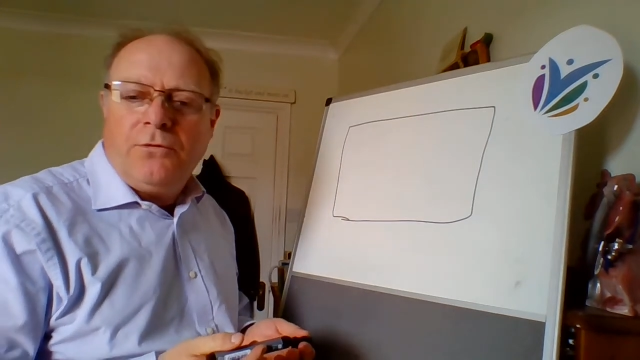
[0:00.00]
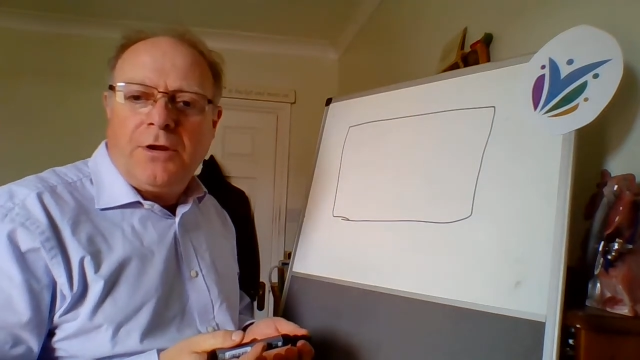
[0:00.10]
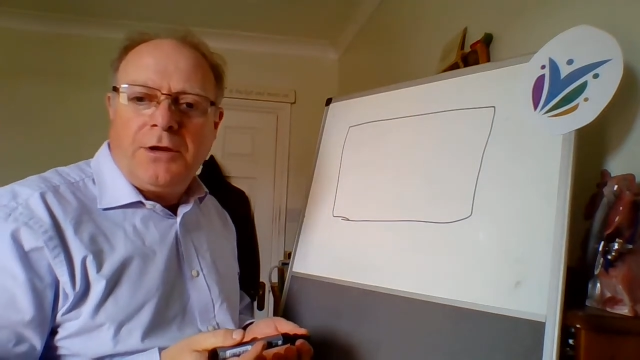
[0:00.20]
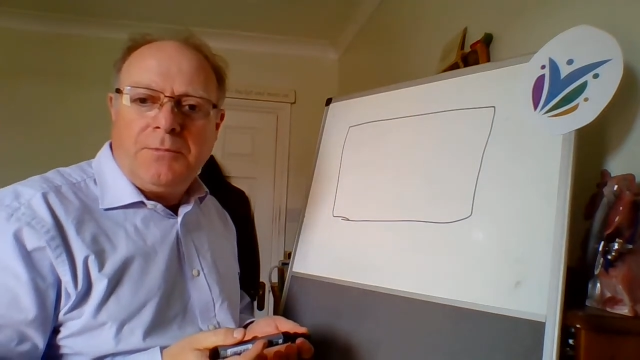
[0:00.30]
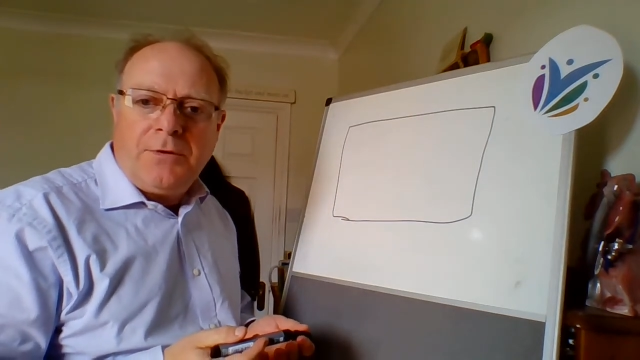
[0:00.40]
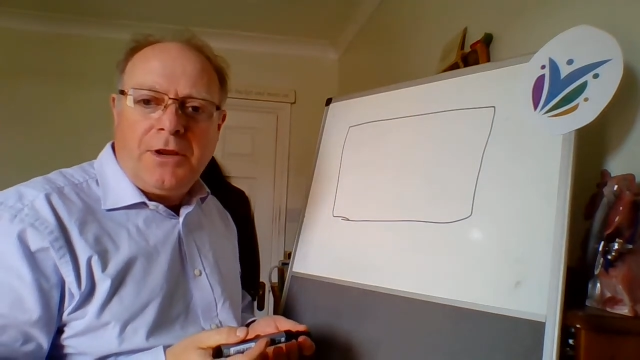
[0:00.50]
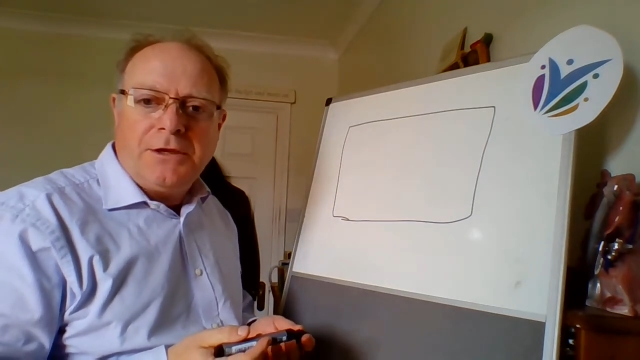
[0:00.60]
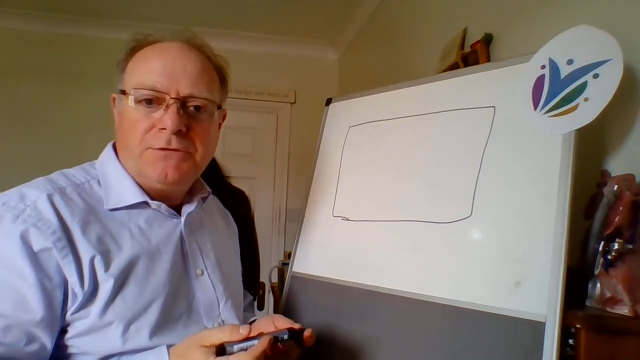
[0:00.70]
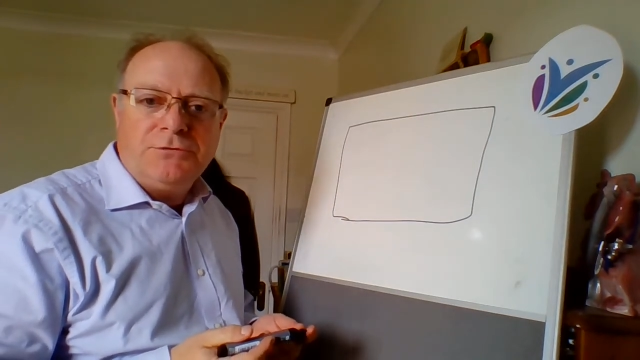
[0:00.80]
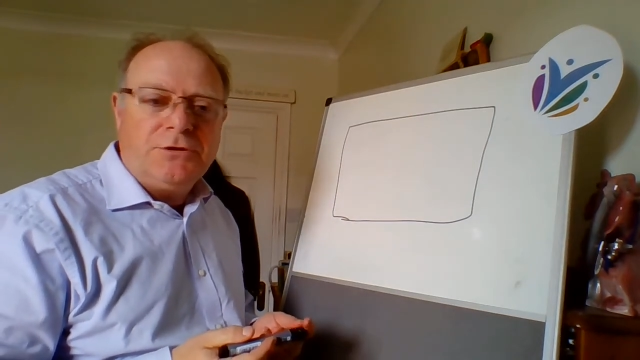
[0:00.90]
what kind of
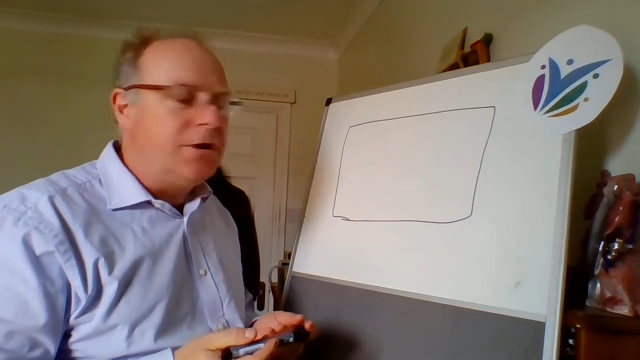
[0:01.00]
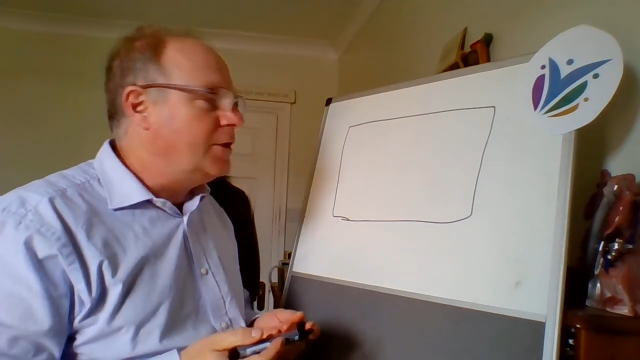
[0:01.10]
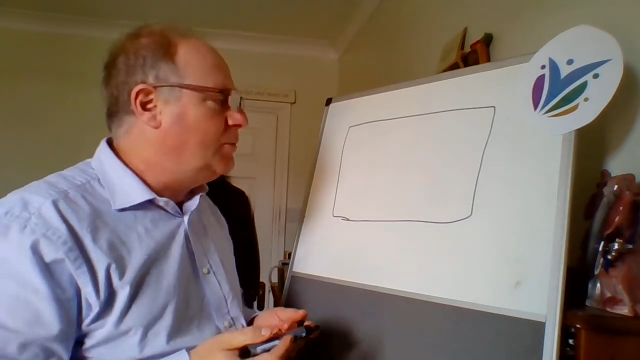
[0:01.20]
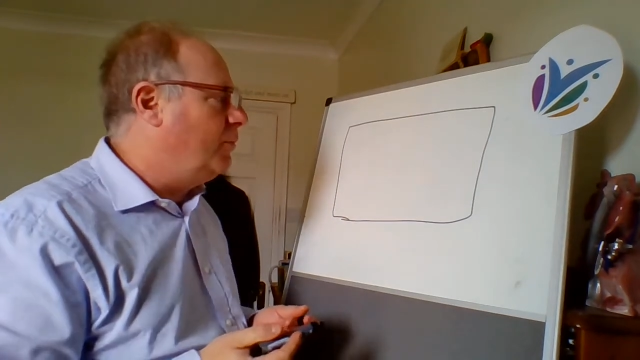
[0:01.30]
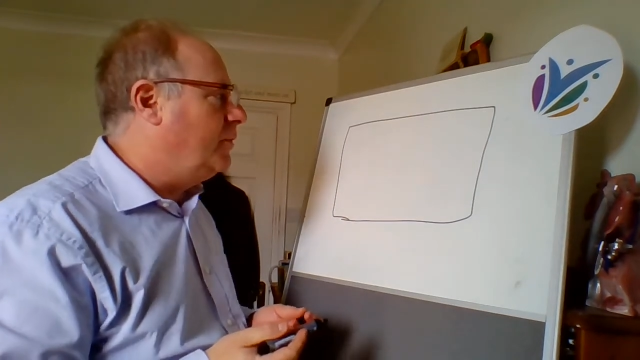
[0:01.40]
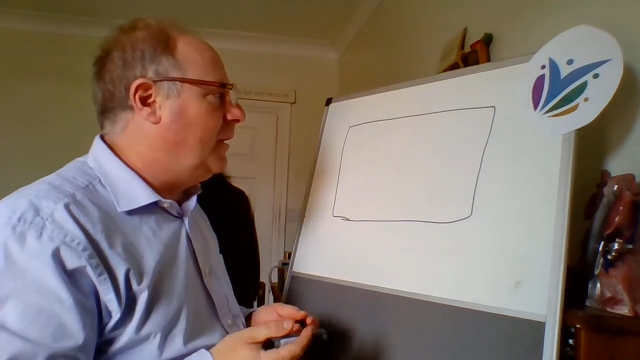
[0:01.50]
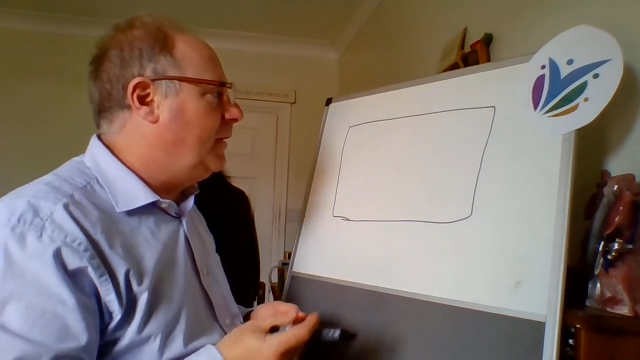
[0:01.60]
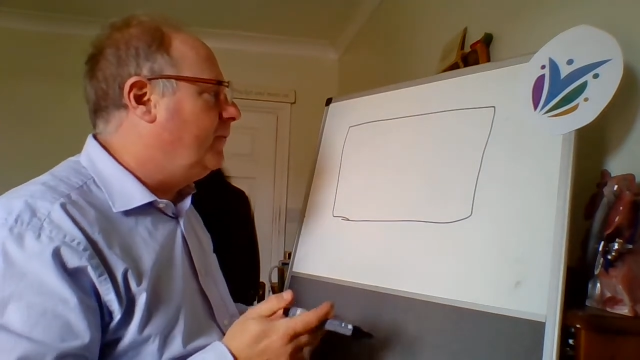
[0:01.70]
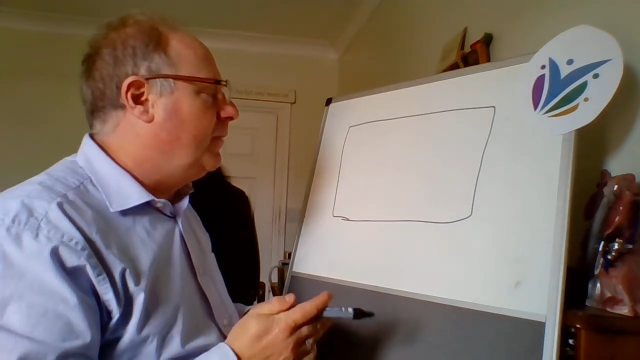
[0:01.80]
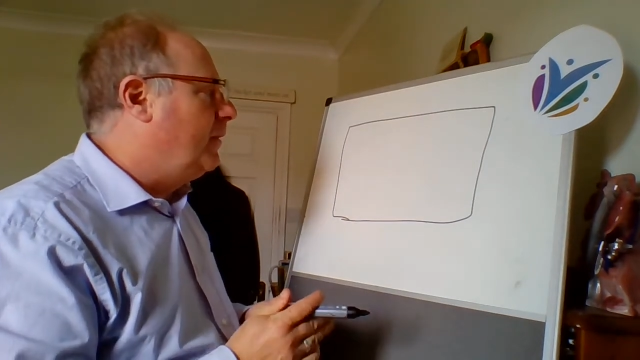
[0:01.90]
plants would you like to put
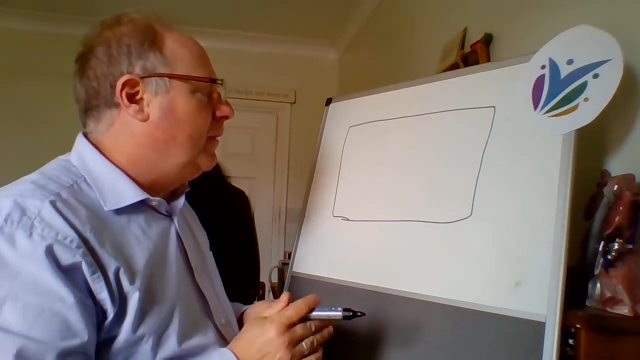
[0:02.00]
in.